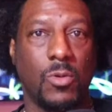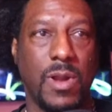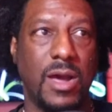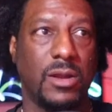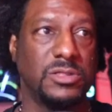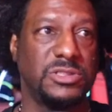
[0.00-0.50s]

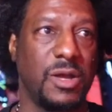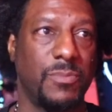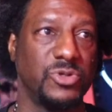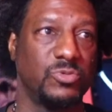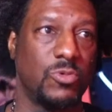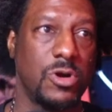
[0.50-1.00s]
around the
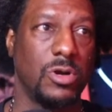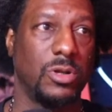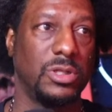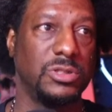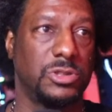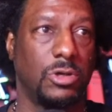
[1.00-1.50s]
steppers world.
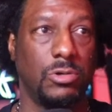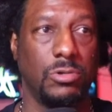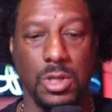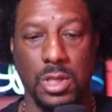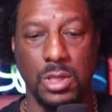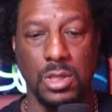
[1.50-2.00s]
And so
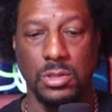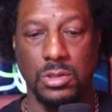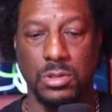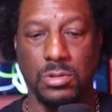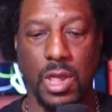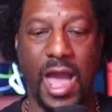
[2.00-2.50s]

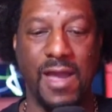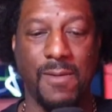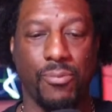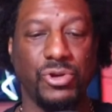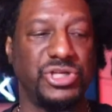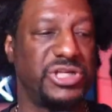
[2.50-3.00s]
I
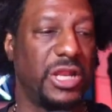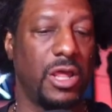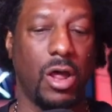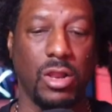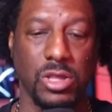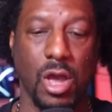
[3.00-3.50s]
appreciate
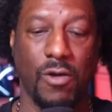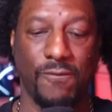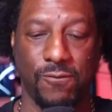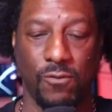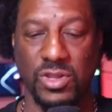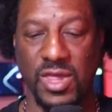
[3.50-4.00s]
all of y'all
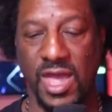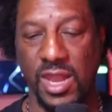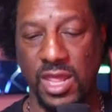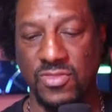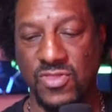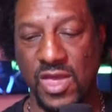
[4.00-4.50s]
for that,
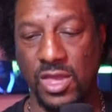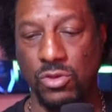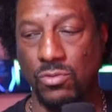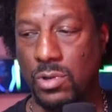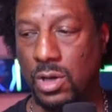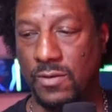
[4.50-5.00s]
and thank
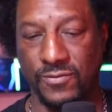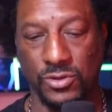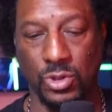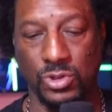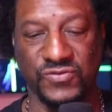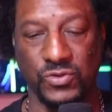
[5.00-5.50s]
you for
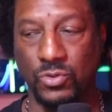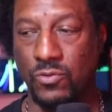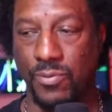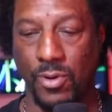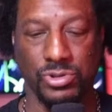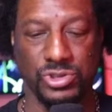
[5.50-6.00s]
those of you who
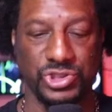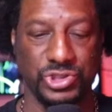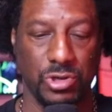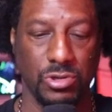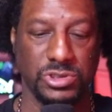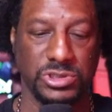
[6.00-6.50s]
purchase
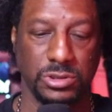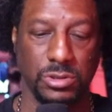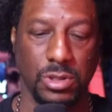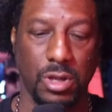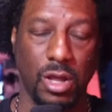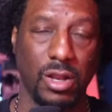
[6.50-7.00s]
shirts and
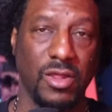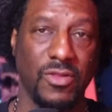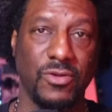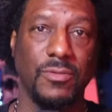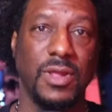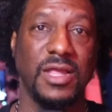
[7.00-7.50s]
all
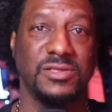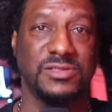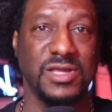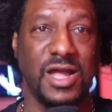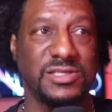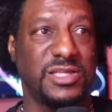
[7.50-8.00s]
other
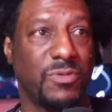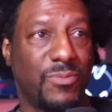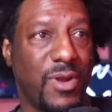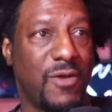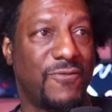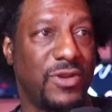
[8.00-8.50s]
Inside Stepping
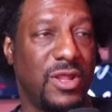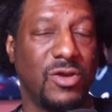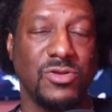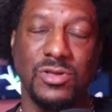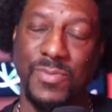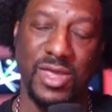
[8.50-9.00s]

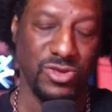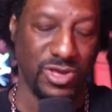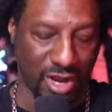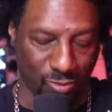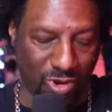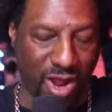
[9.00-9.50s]
paraphernalia. Man, you
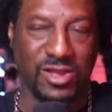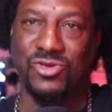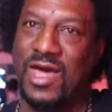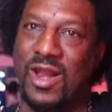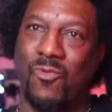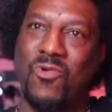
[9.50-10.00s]
gotta rock
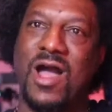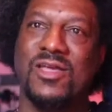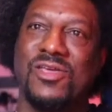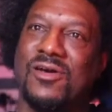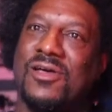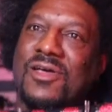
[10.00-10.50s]

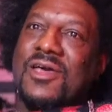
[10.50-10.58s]
your